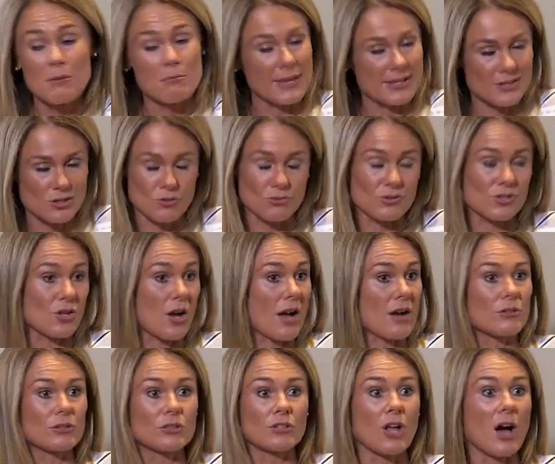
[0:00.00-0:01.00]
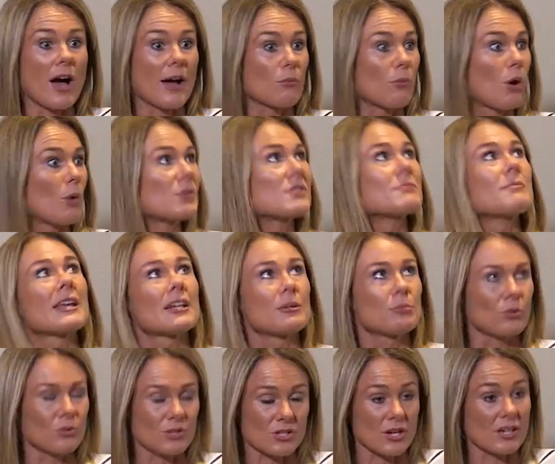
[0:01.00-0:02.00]
menstrual cycle like, what was
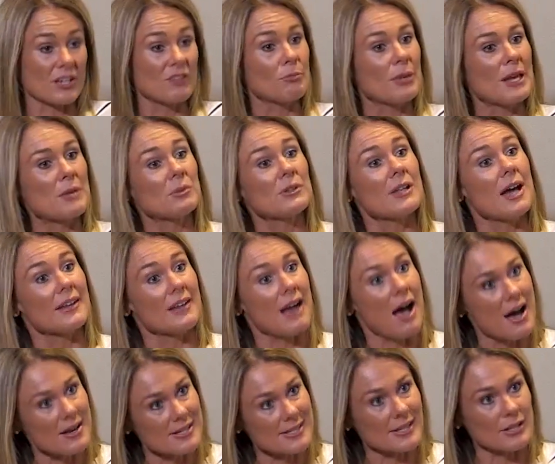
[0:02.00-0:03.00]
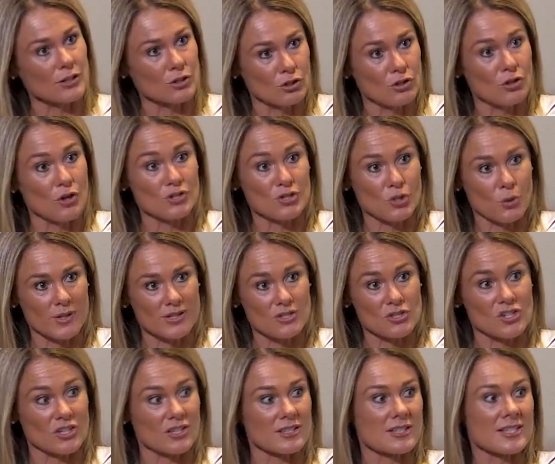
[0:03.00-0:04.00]
menopause like, if people aren't asking you those
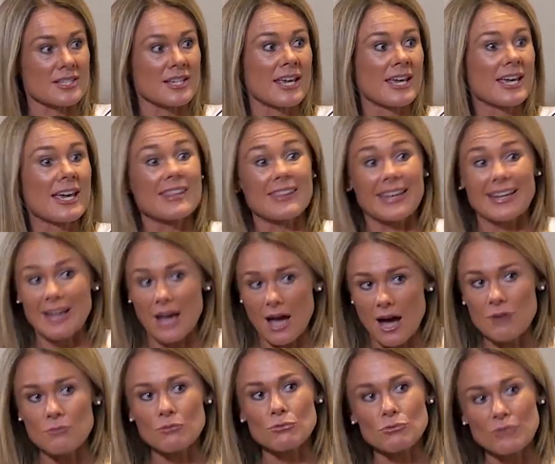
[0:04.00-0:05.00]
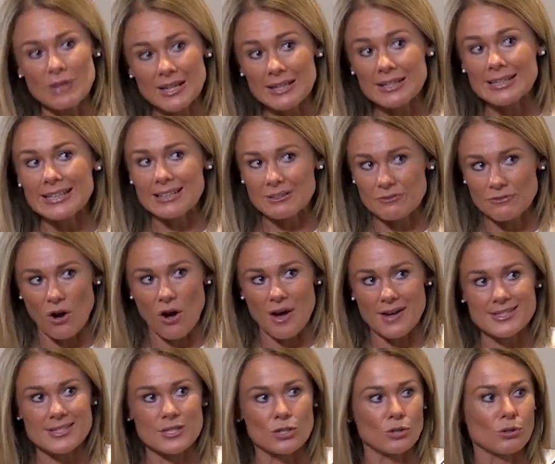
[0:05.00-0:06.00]
questions, they can't really
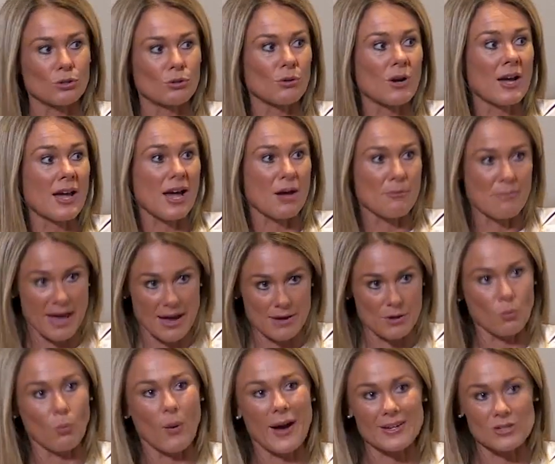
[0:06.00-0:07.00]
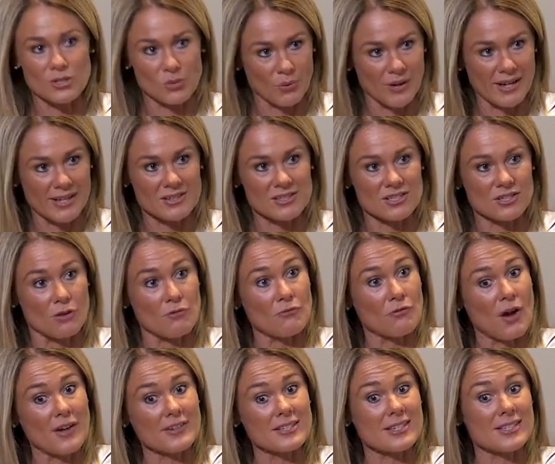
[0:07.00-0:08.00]
advise you about a way to eat. So
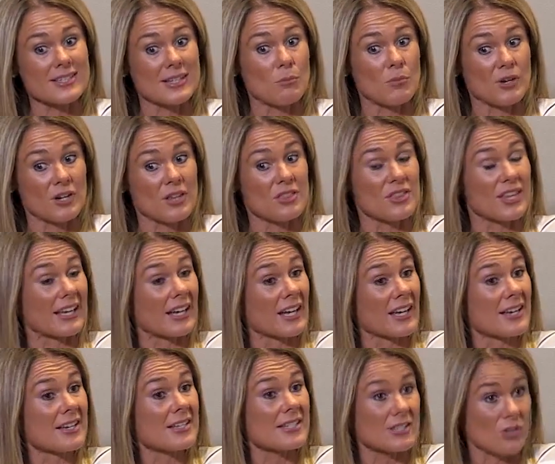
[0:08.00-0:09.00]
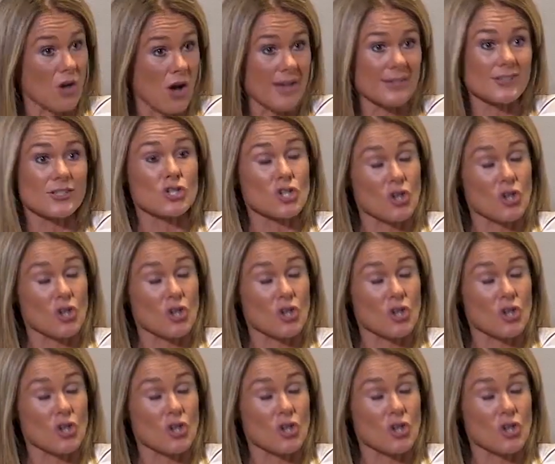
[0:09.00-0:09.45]
finding someone, I think, science